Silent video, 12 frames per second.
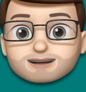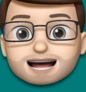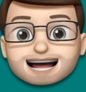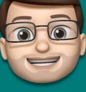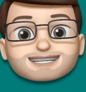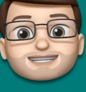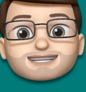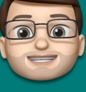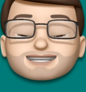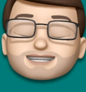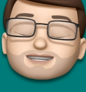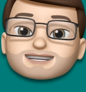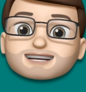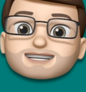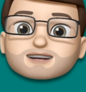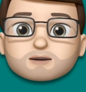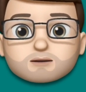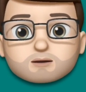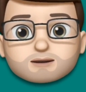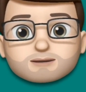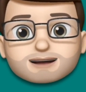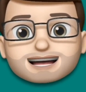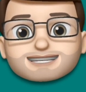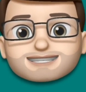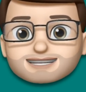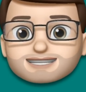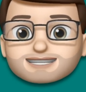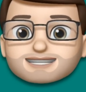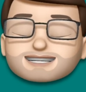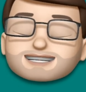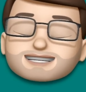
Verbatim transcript: handle to stretch it all the way across,